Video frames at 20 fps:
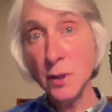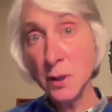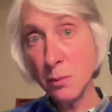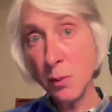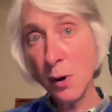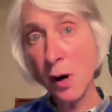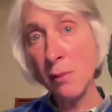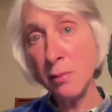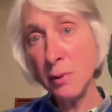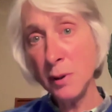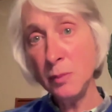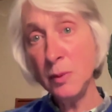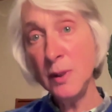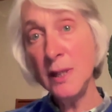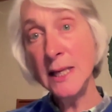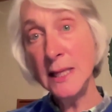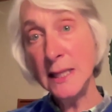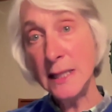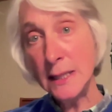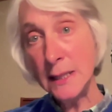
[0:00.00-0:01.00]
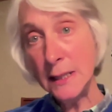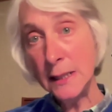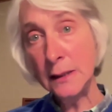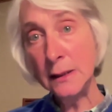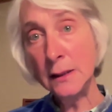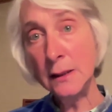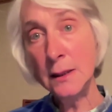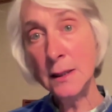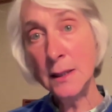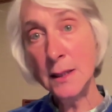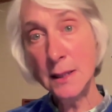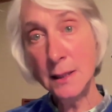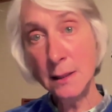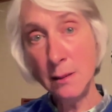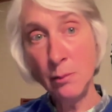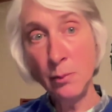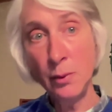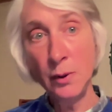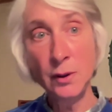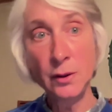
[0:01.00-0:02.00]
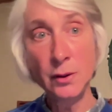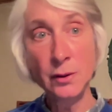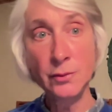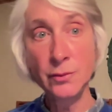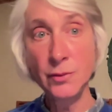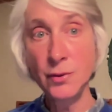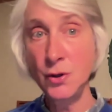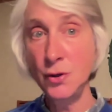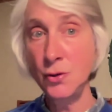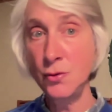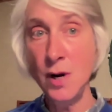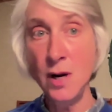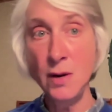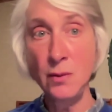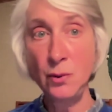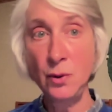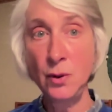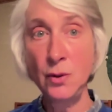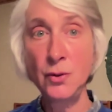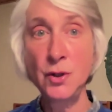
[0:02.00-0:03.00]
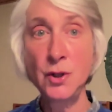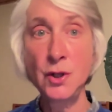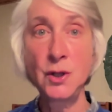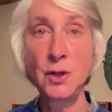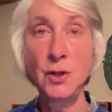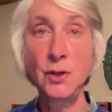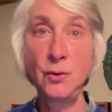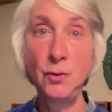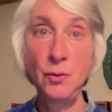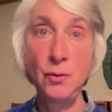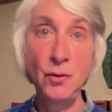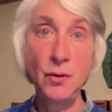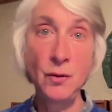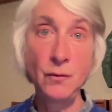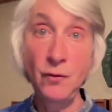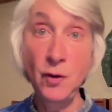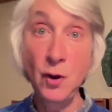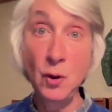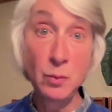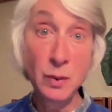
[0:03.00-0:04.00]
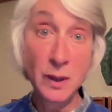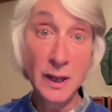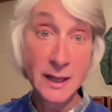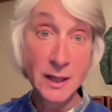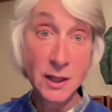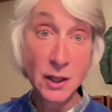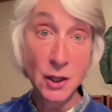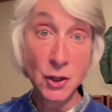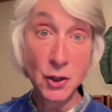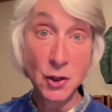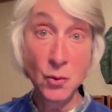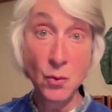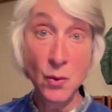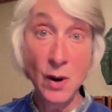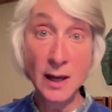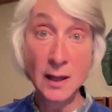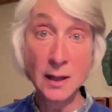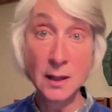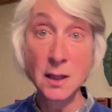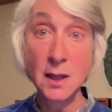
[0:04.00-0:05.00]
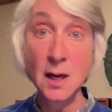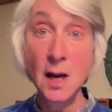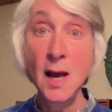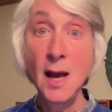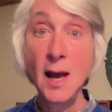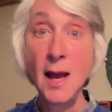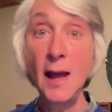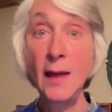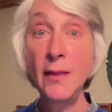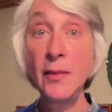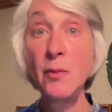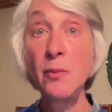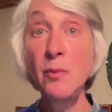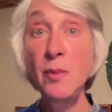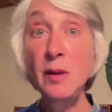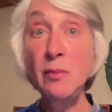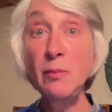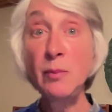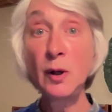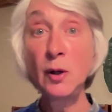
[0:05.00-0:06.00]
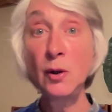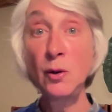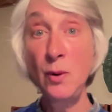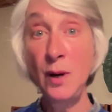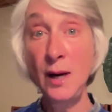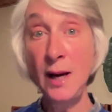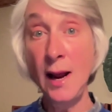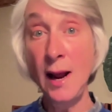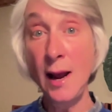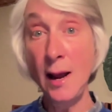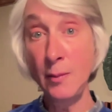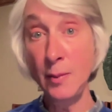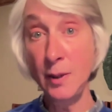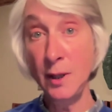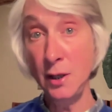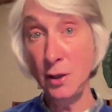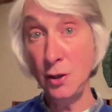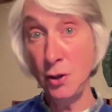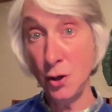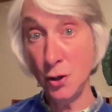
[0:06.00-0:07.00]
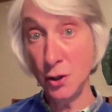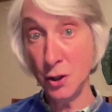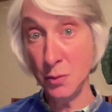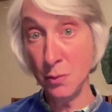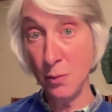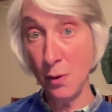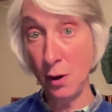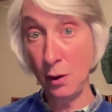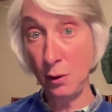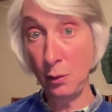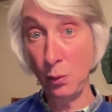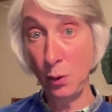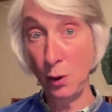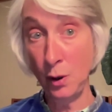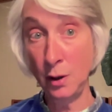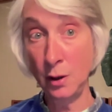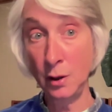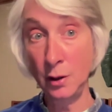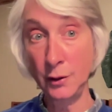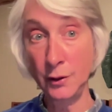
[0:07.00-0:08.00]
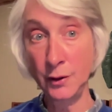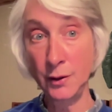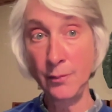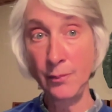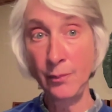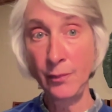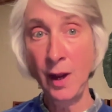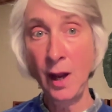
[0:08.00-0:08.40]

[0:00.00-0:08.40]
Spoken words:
was probably still simple, straight routes to the few places you went and the people who inhabited your small world.